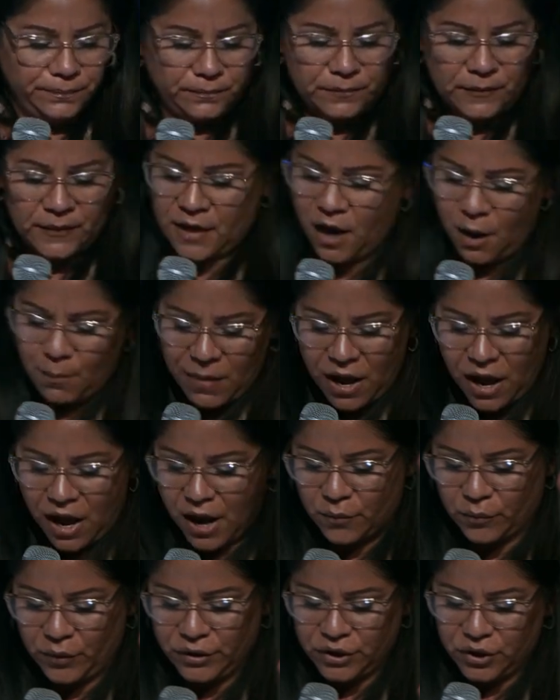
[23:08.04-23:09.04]
Come on,
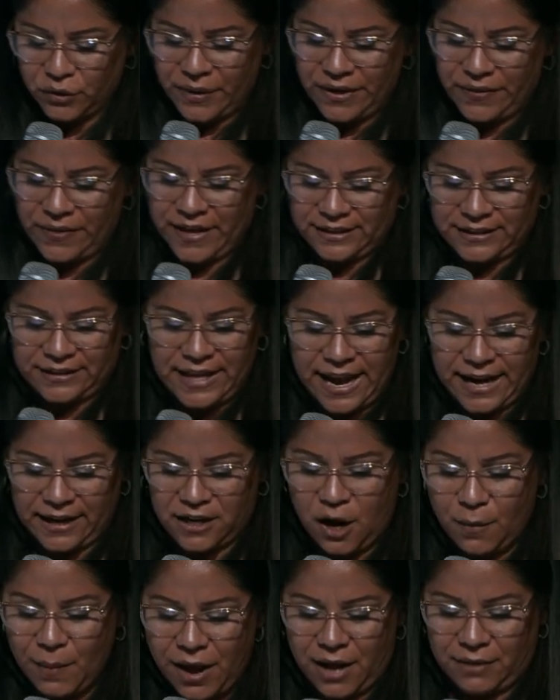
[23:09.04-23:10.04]
we're doing this thing.
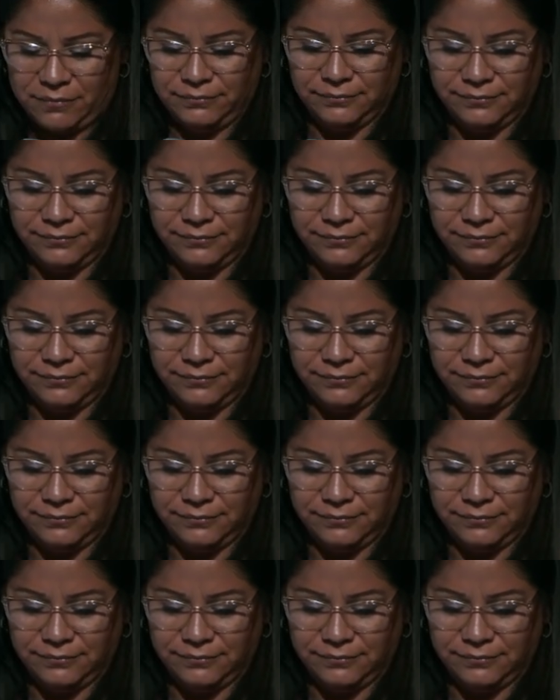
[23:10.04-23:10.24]
Come on.